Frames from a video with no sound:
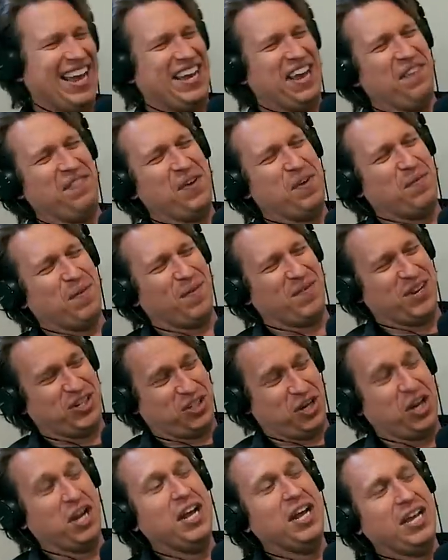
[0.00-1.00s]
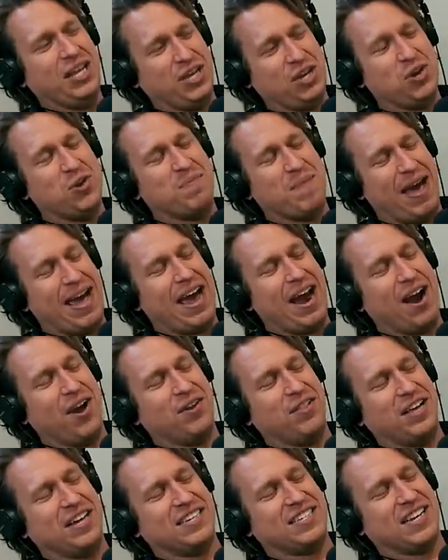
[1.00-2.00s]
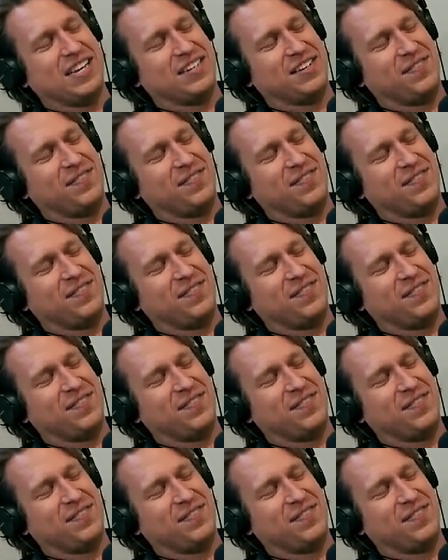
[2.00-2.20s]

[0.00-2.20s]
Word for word: give you permission. You may air this as